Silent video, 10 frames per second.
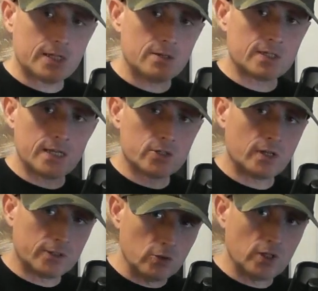as I keep saying. So
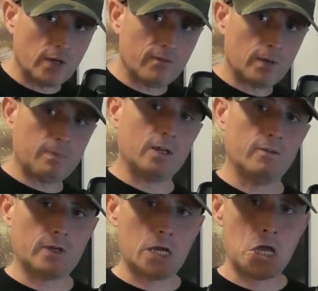I do like a bit
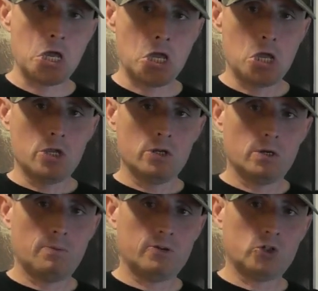of uh,
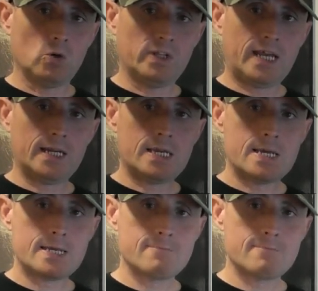a bit of Joel and Ellie.